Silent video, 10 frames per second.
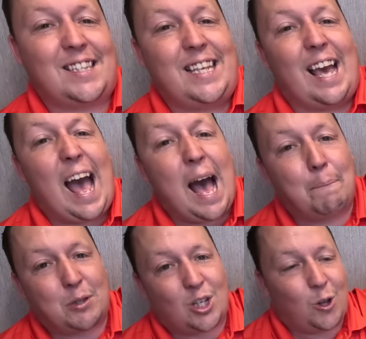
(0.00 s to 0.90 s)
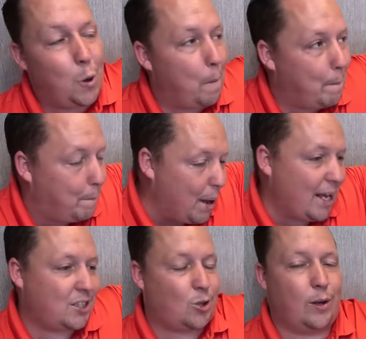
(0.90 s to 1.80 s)
is the absolute
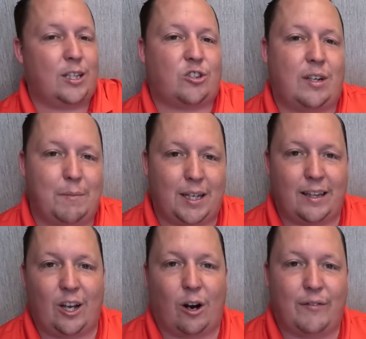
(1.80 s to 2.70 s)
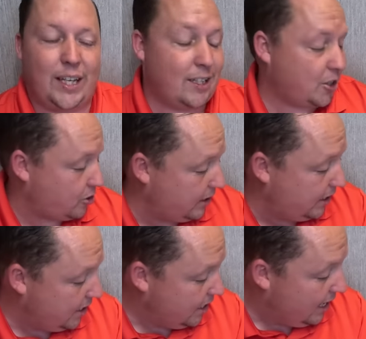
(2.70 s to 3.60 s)
best toilet treatment in the RV
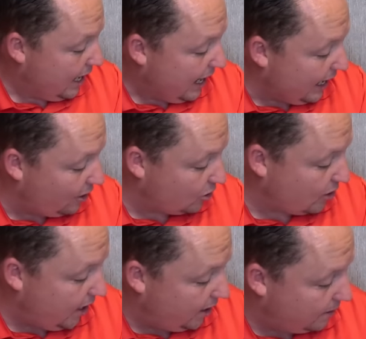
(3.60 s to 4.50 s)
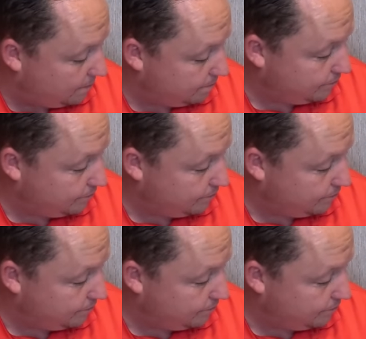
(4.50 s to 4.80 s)
industry. And Andrea,